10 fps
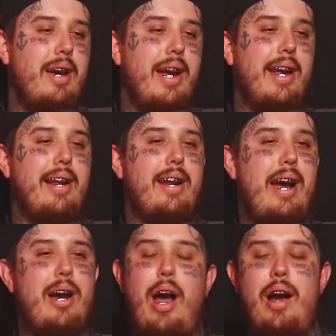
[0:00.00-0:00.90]
And
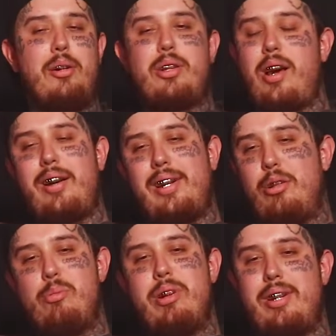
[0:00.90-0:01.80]
I, I was talking
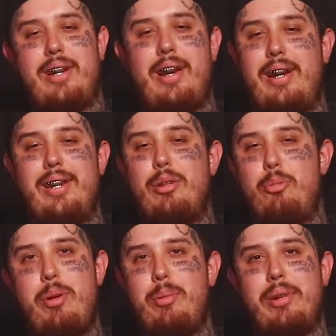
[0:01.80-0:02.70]
to a bunch of like other
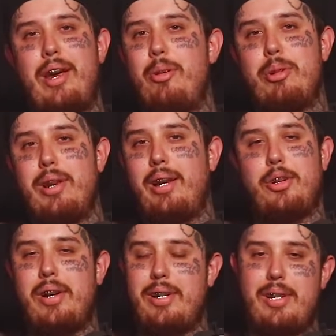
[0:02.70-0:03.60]
people that were like
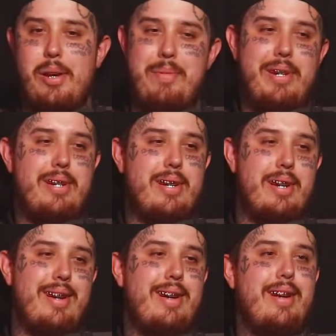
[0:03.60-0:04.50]
trying to sign me and
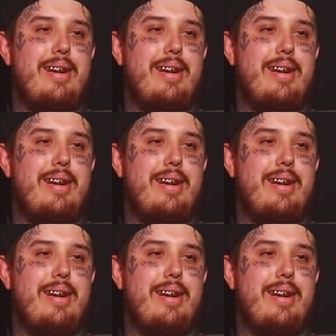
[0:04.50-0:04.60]
shit.